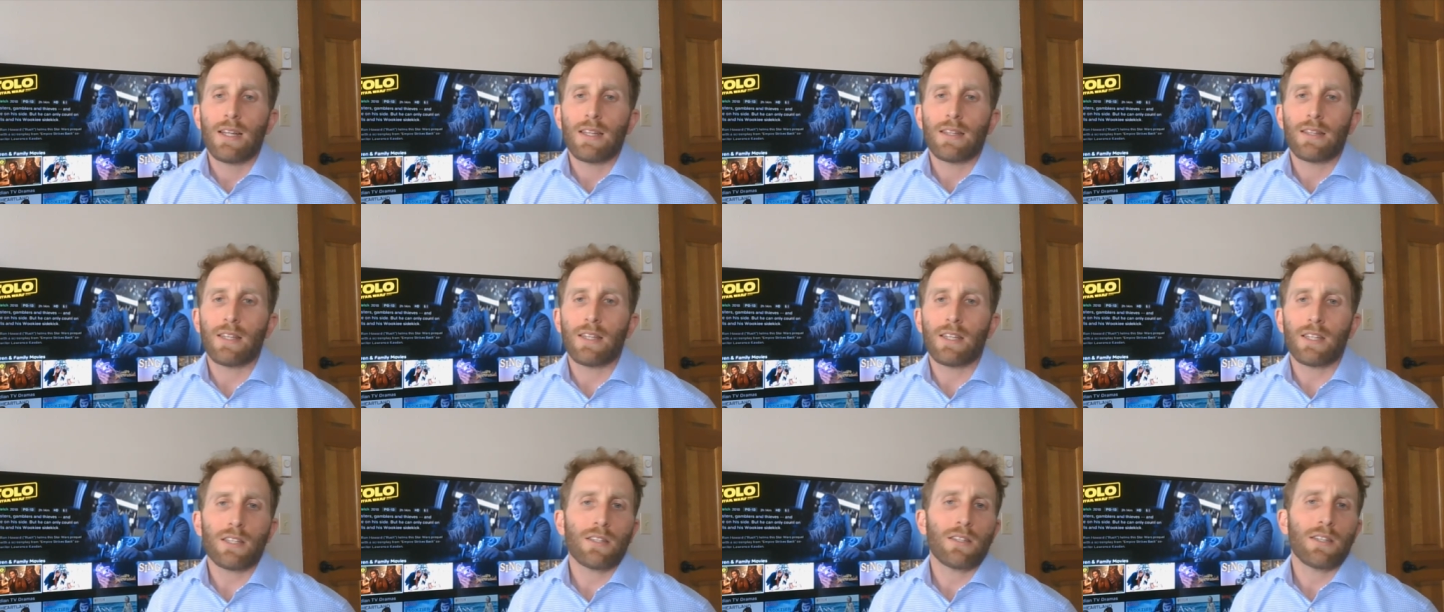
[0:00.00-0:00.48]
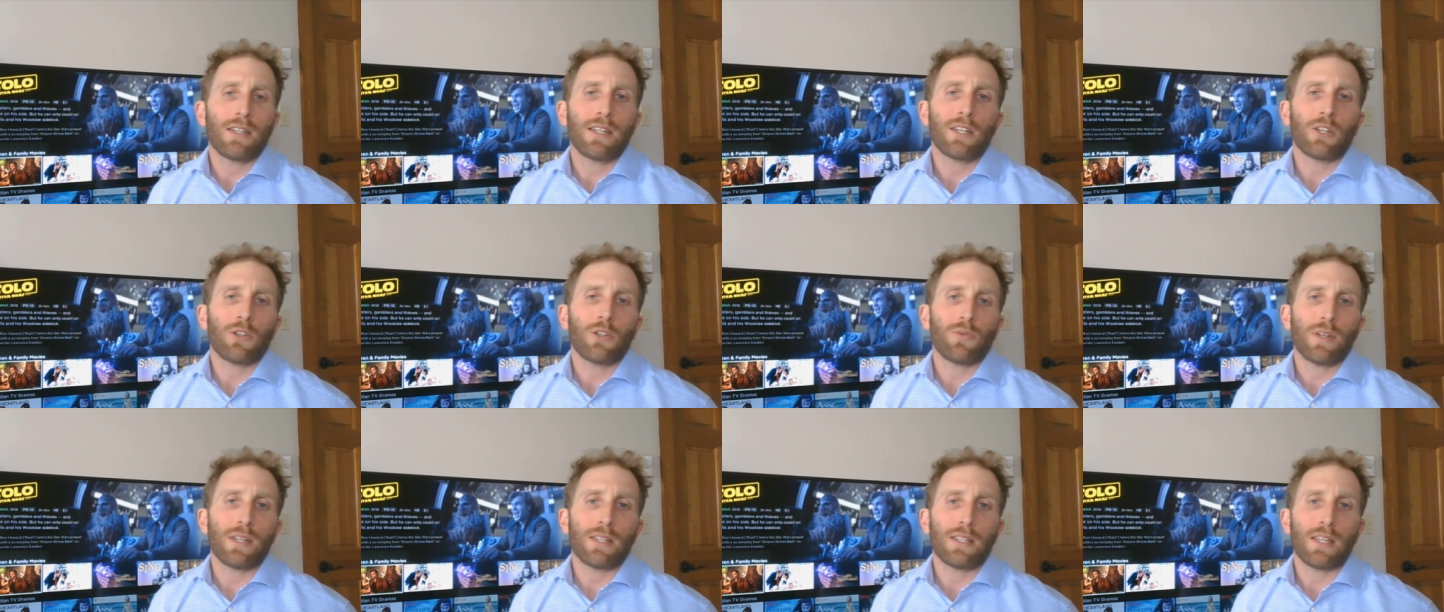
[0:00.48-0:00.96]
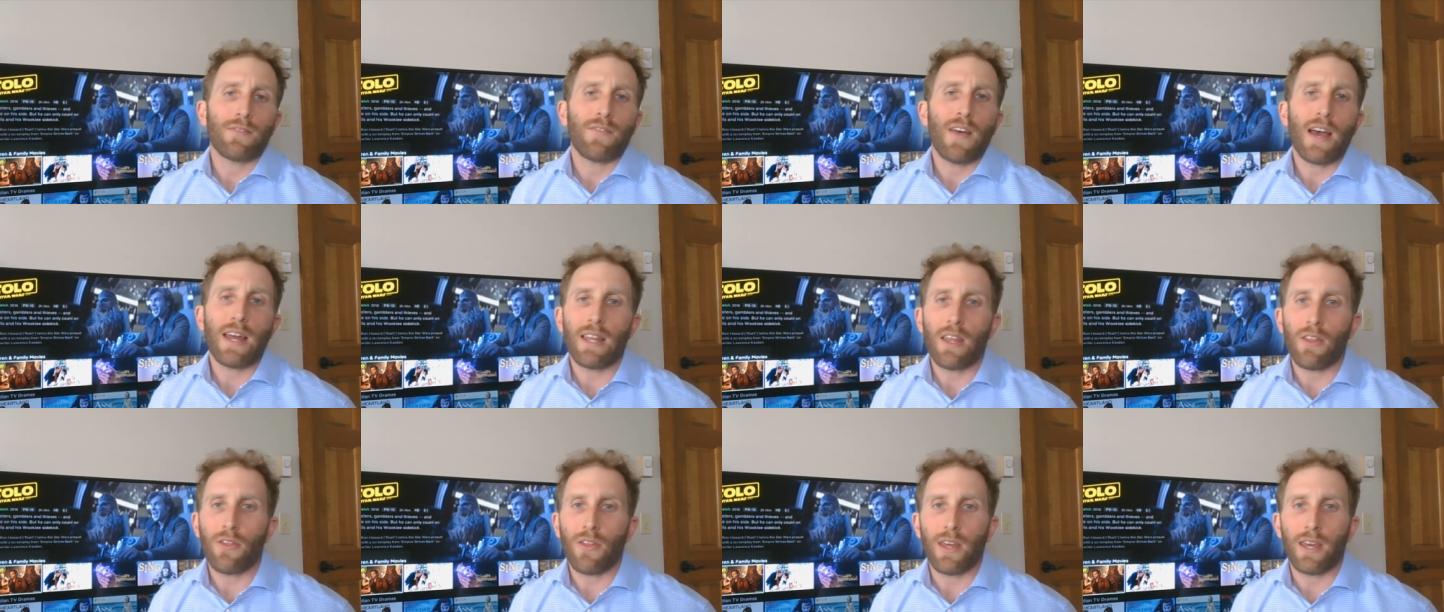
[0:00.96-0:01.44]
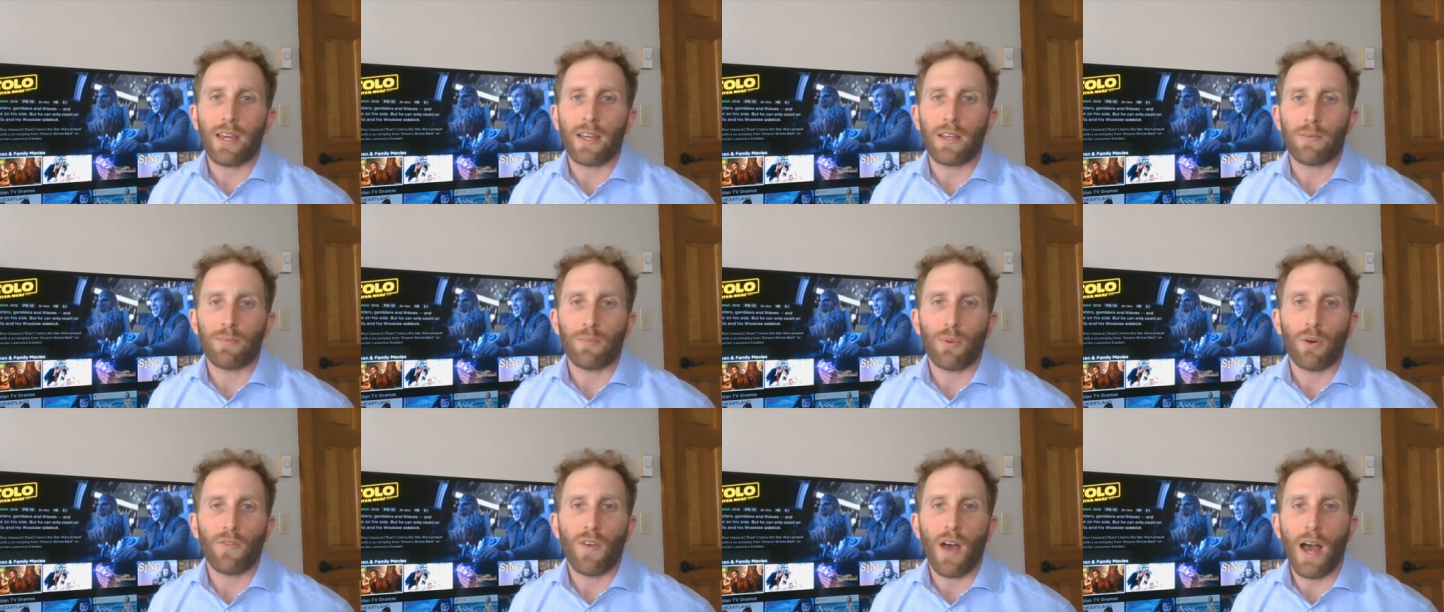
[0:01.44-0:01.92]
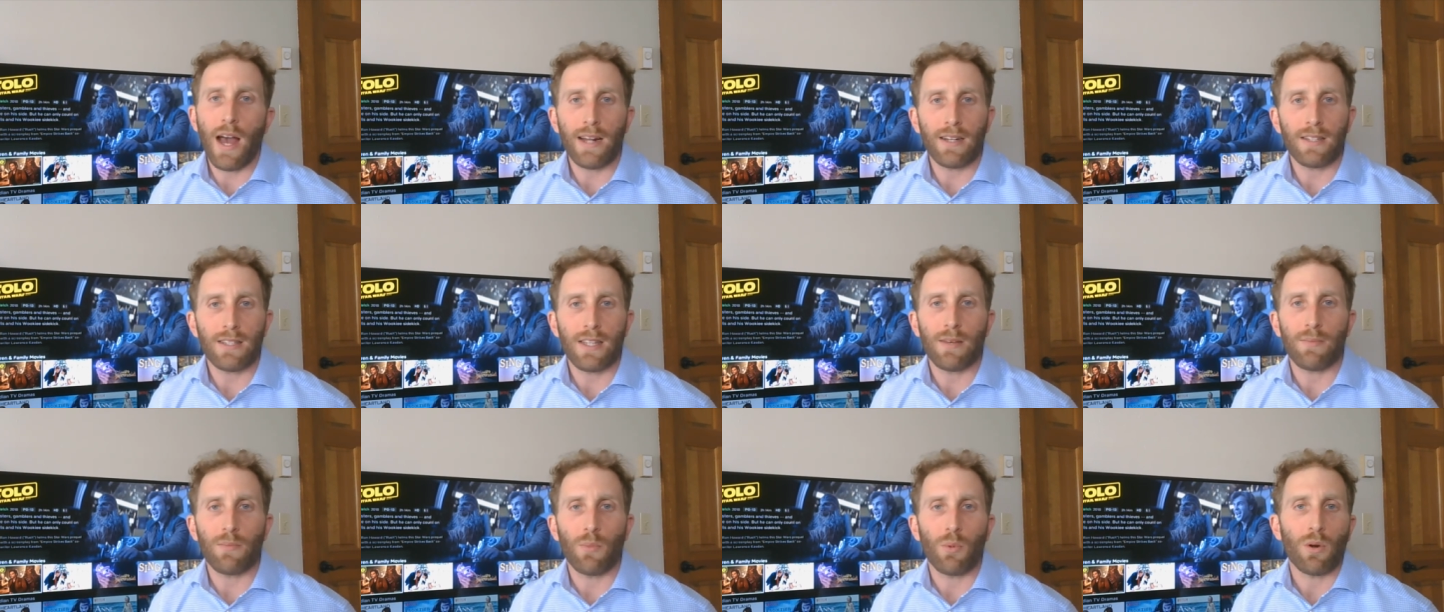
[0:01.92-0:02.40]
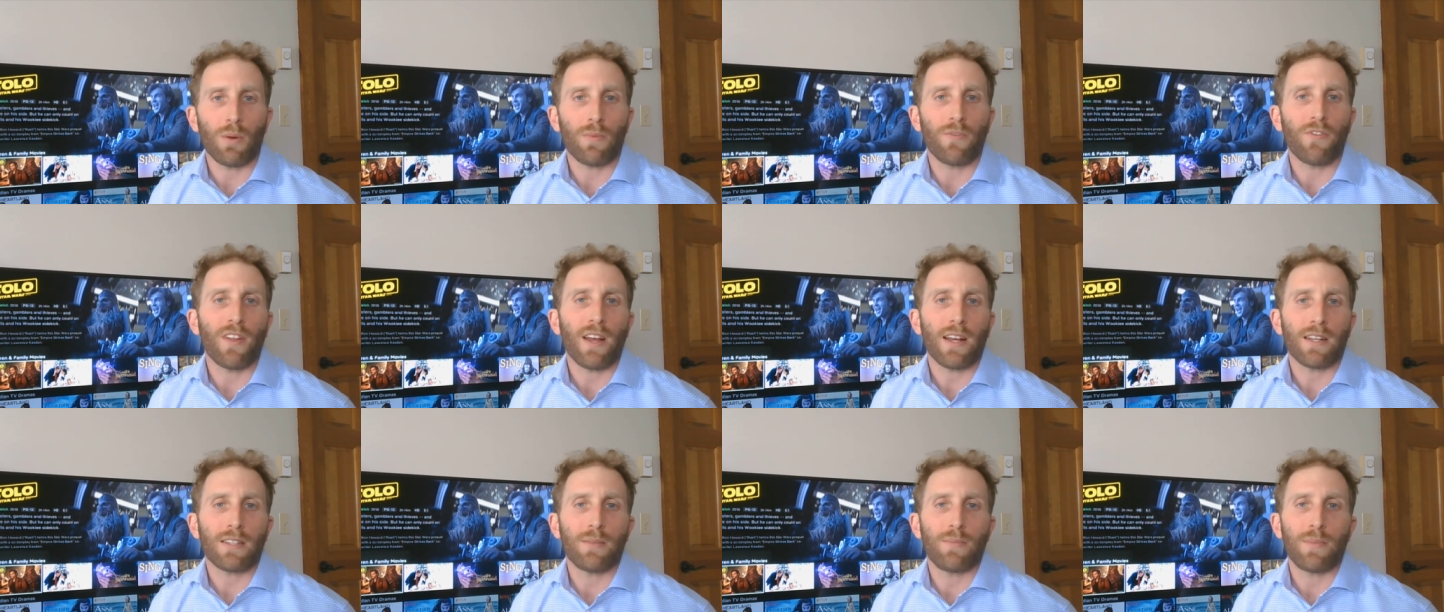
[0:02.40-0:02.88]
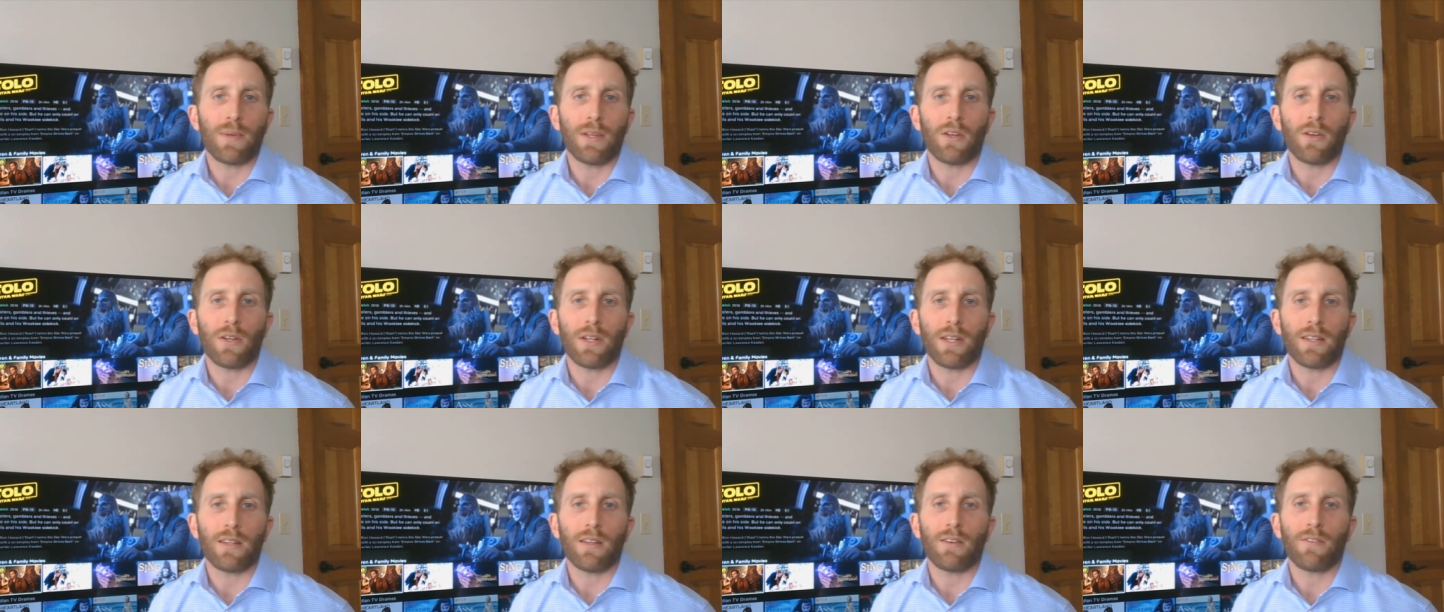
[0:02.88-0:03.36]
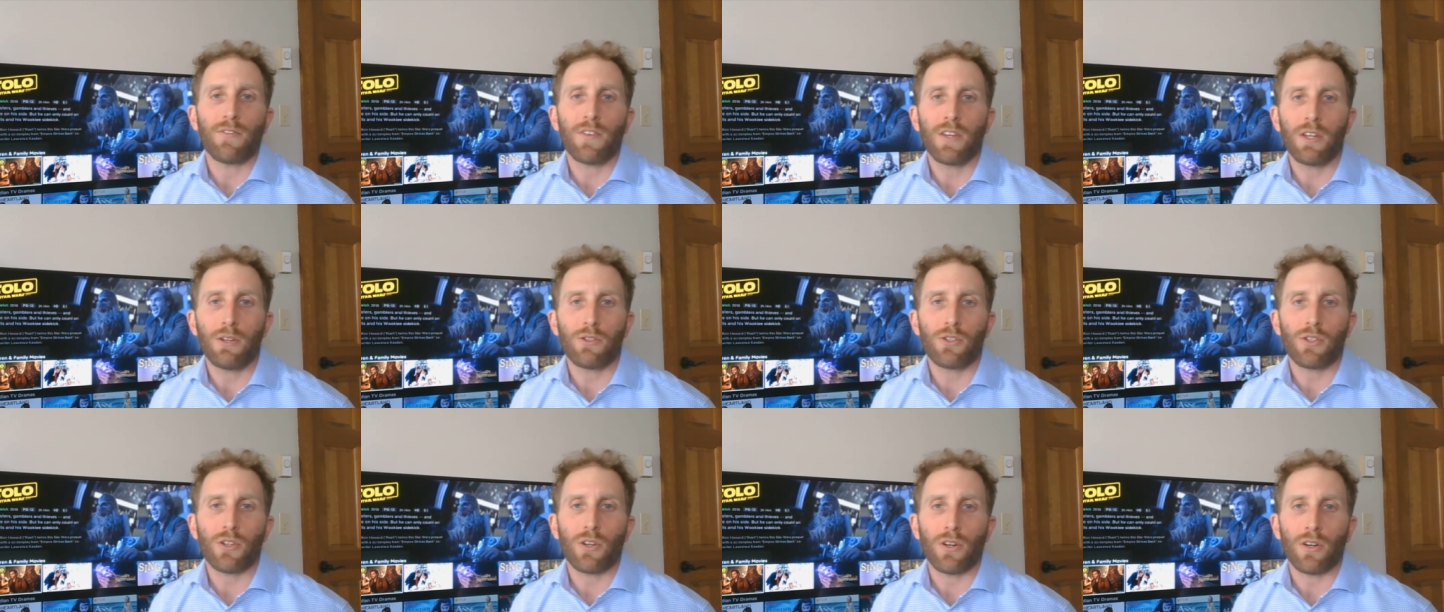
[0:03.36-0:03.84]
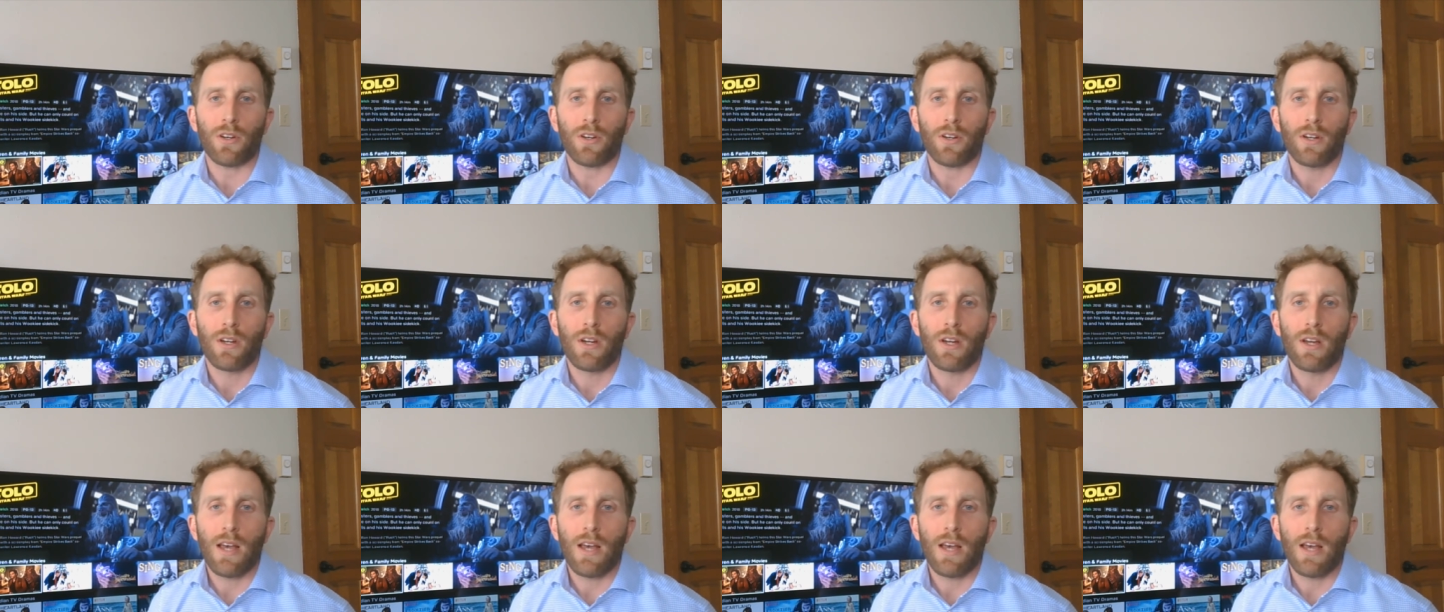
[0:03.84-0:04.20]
This increase, if anything, provides them more flexibility in the future